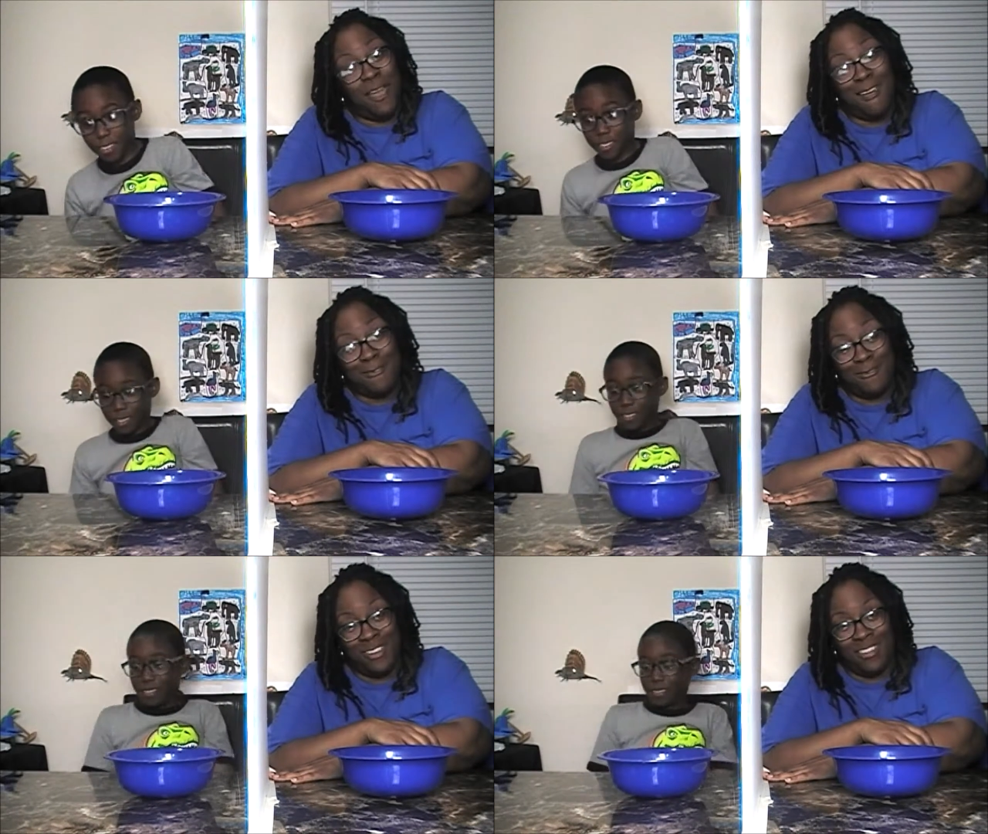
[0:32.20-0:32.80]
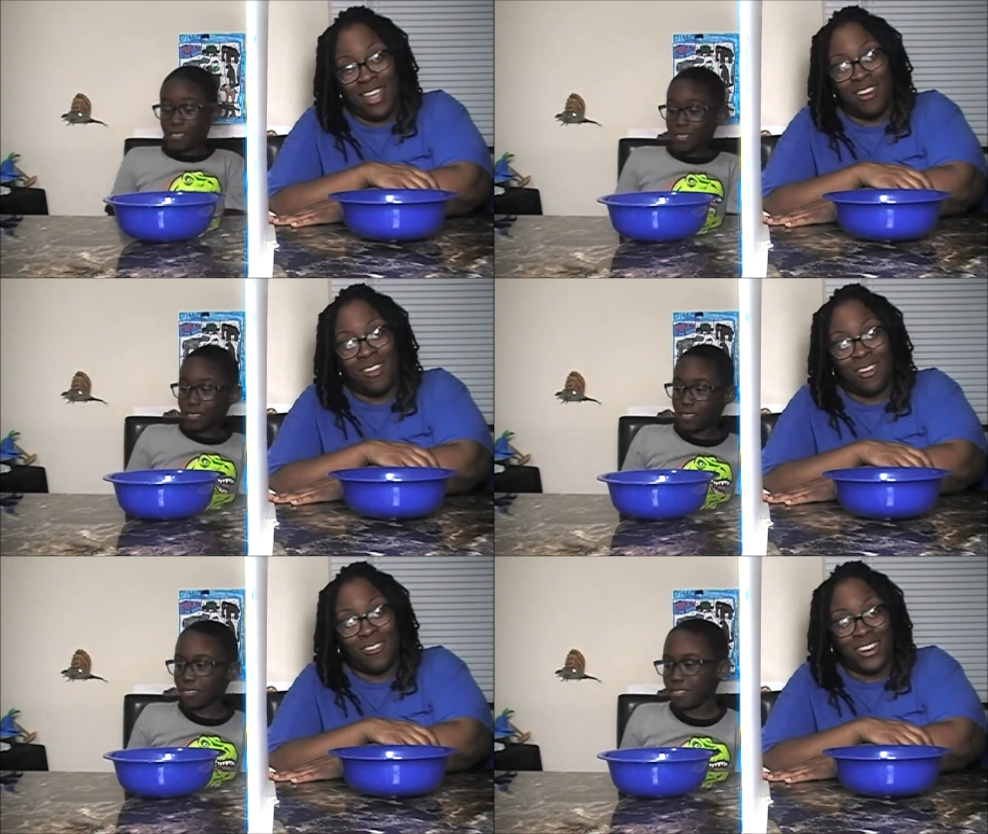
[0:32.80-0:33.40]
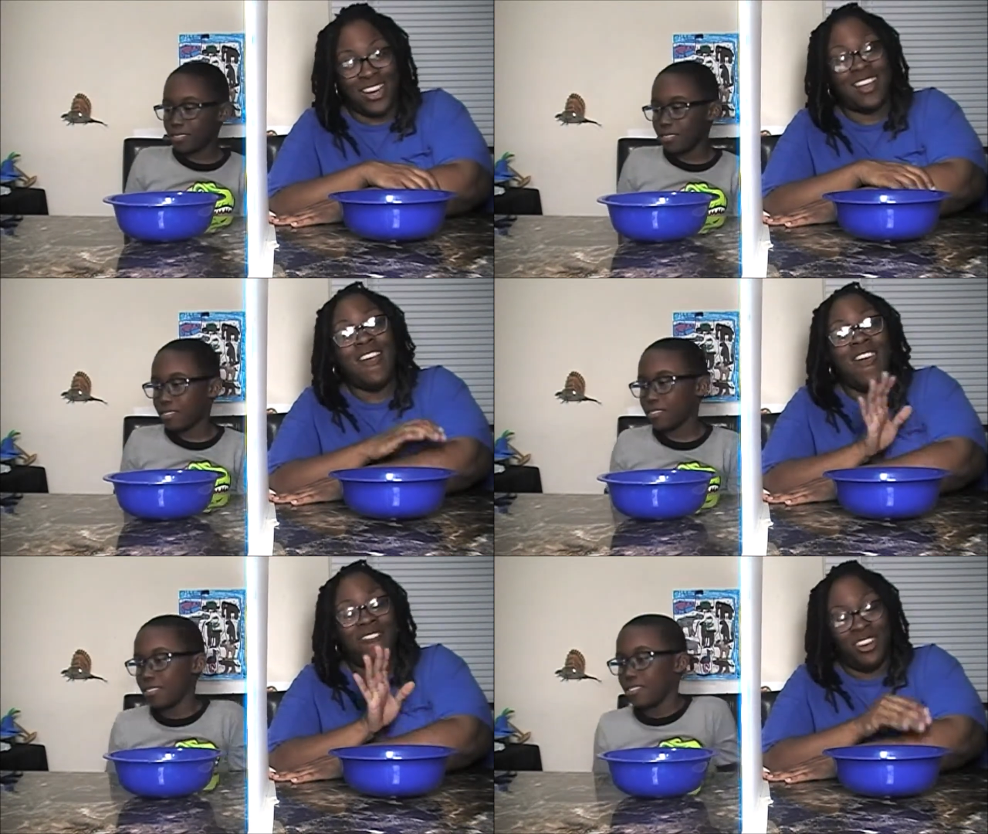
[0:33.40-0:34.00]
Speaker 1: haven't figured that out already,
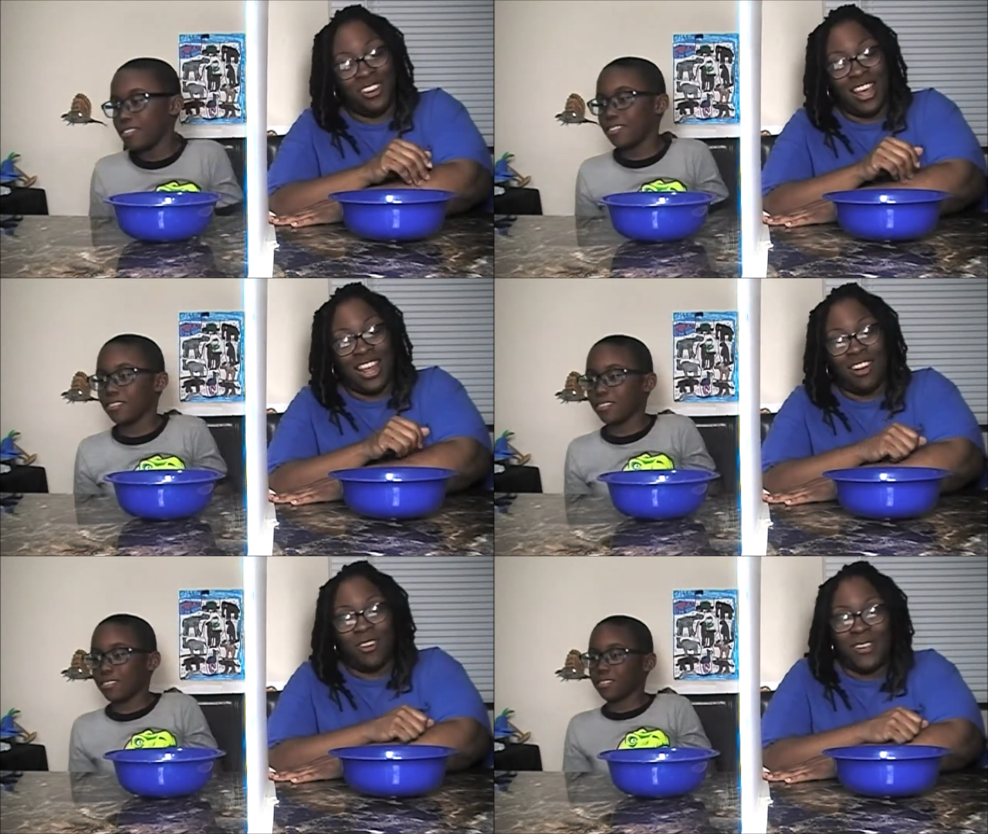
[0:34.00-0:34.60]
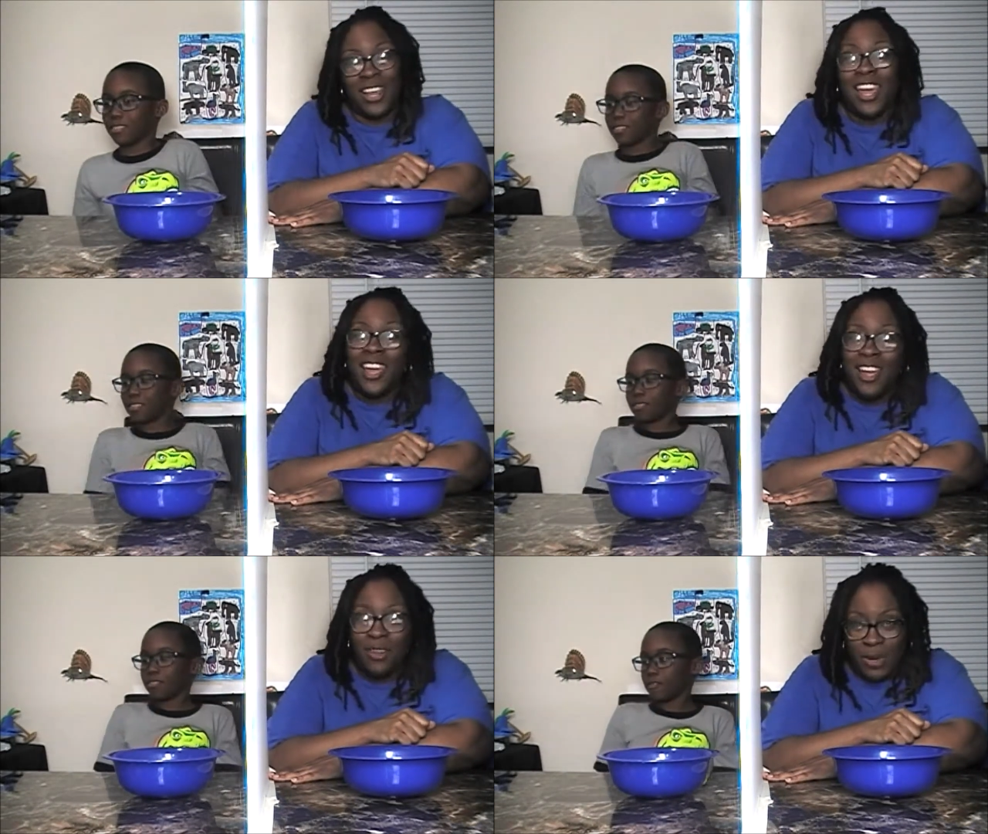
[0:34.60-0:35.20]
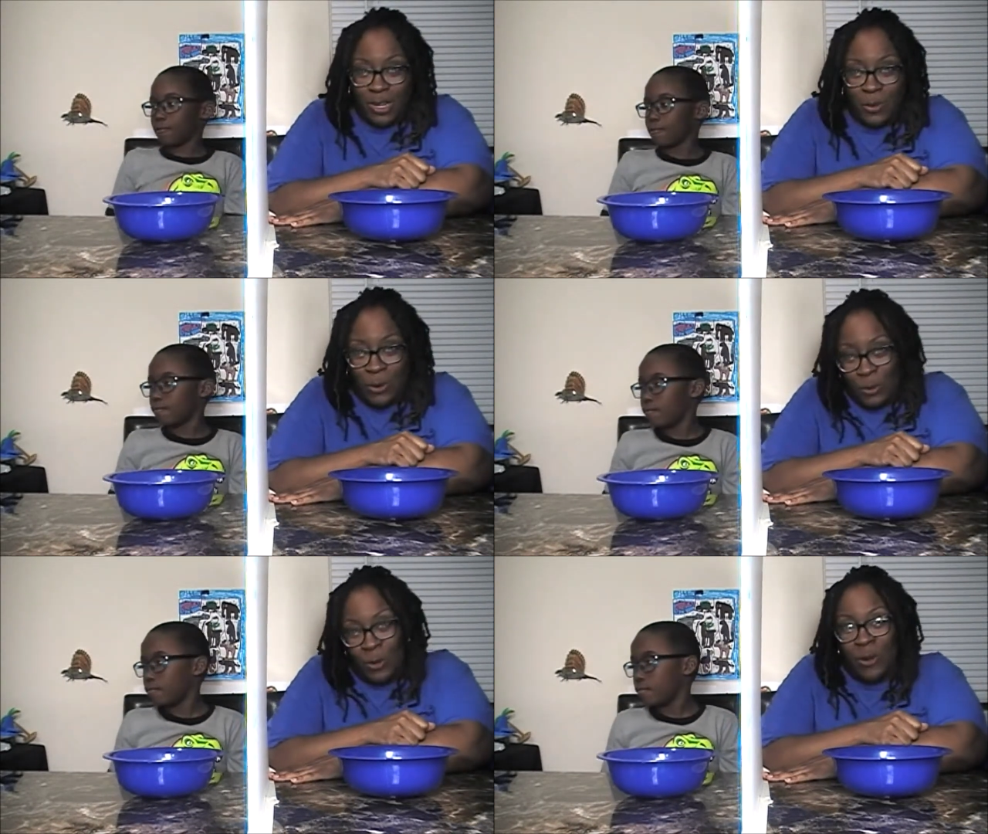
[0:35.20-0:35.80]
figured that out already. We're a little
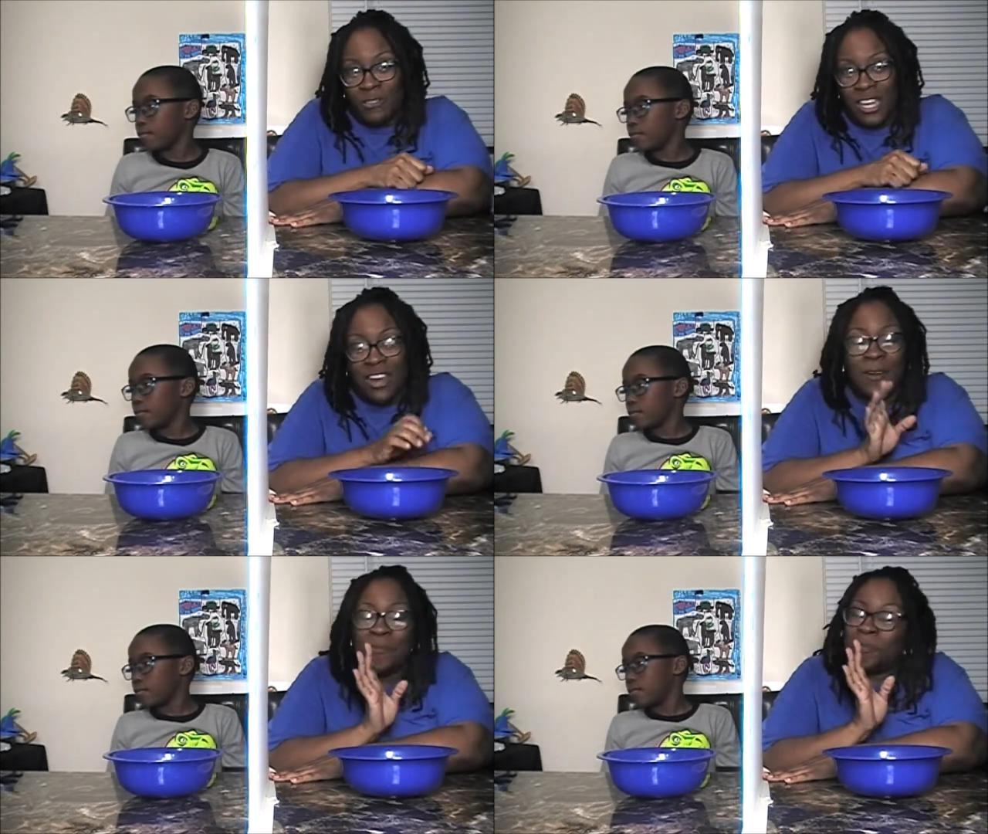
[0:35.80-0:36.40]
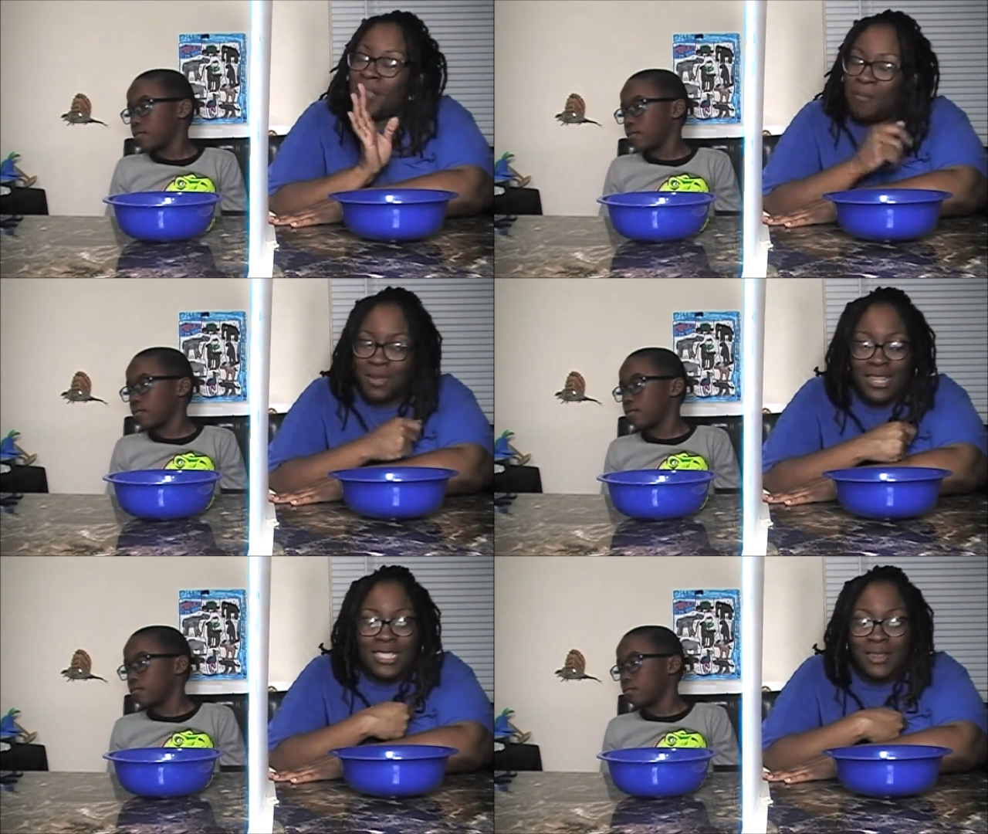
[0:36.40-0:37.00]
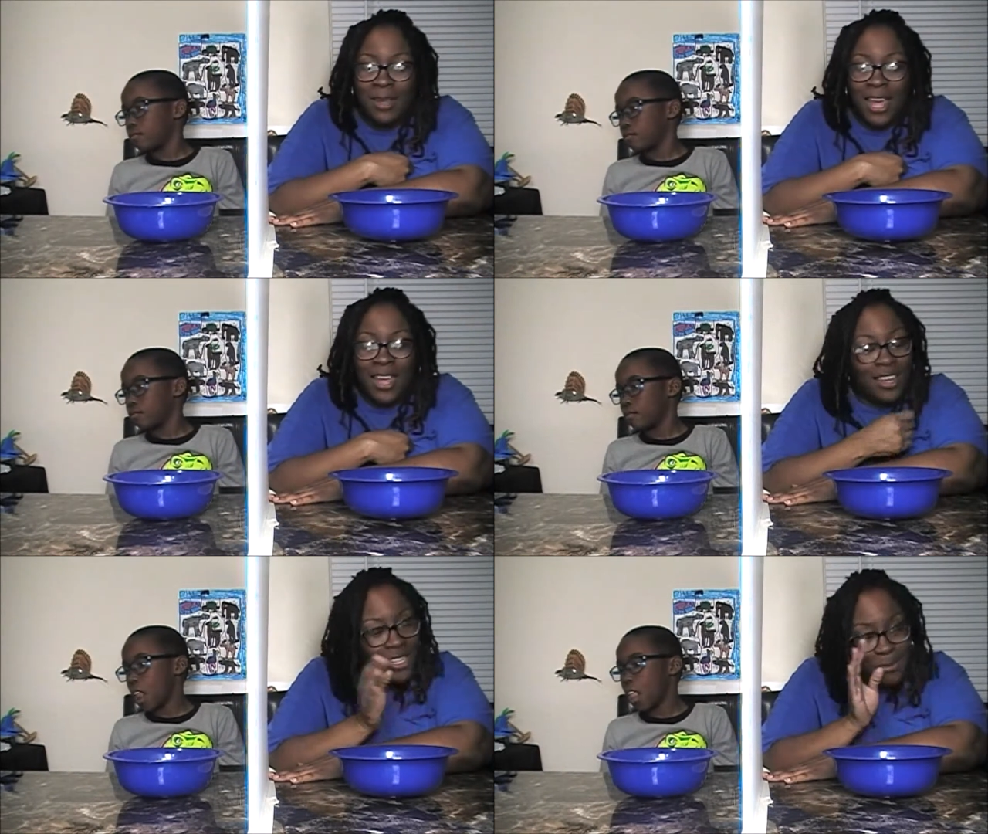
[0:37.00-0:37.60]
cuckoo over here, but that's okay
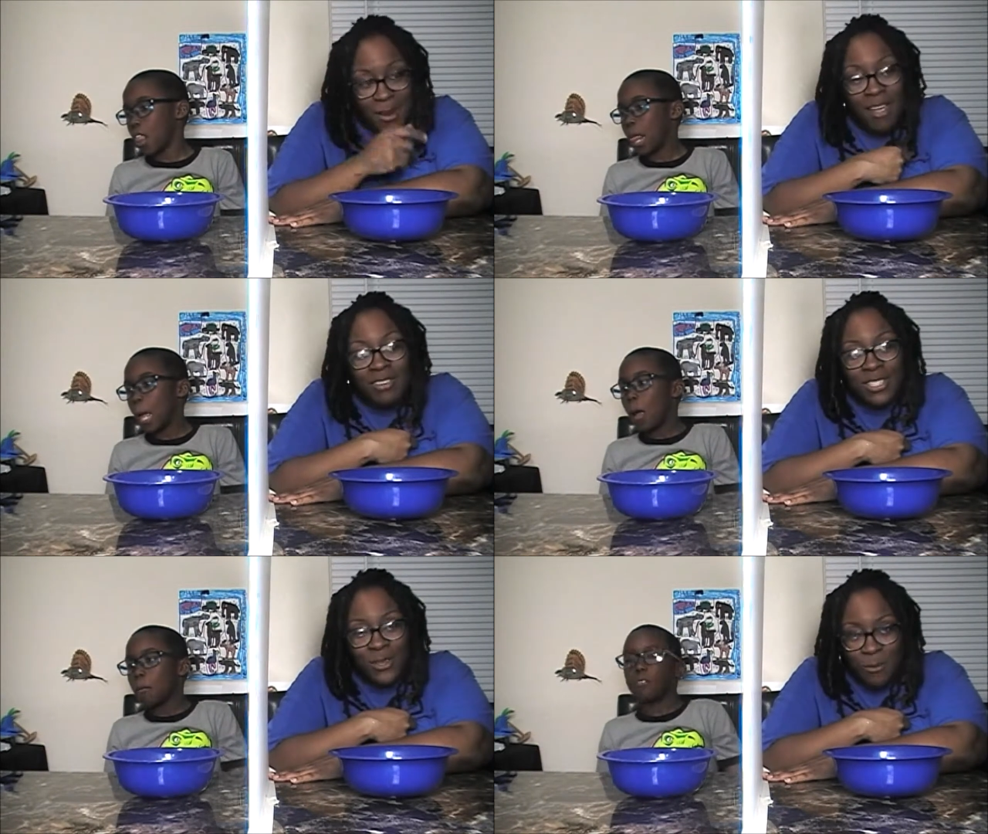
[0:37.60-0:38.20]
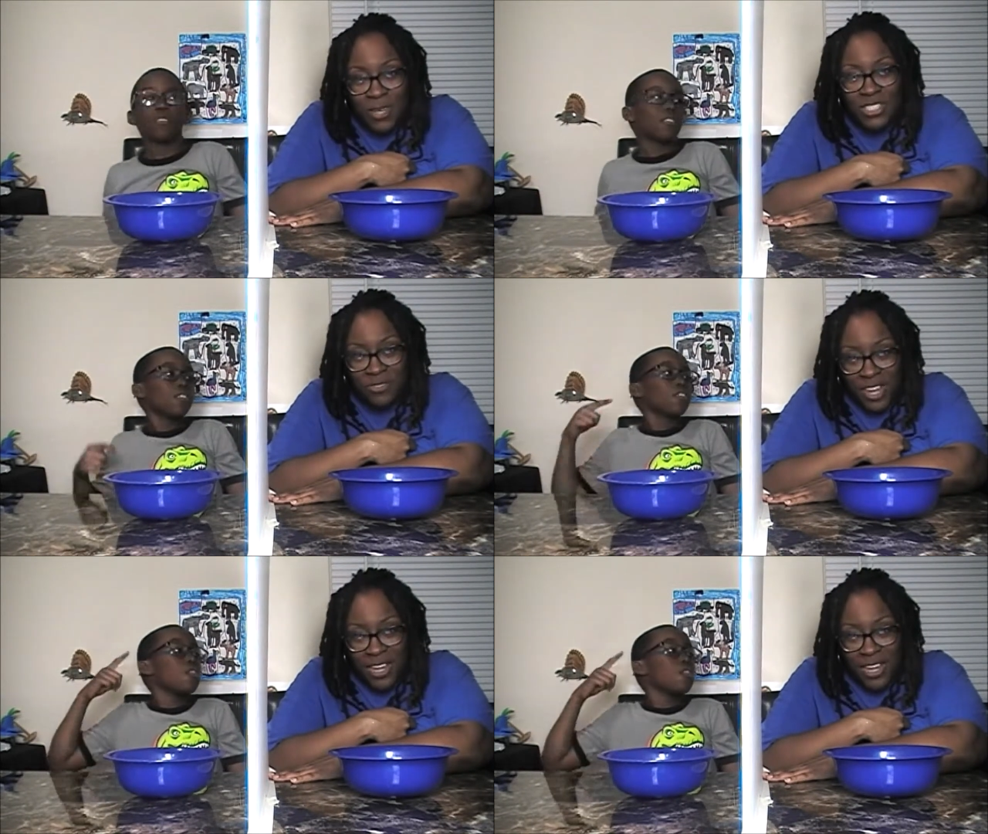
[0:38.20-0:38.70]
because we're having so much fun.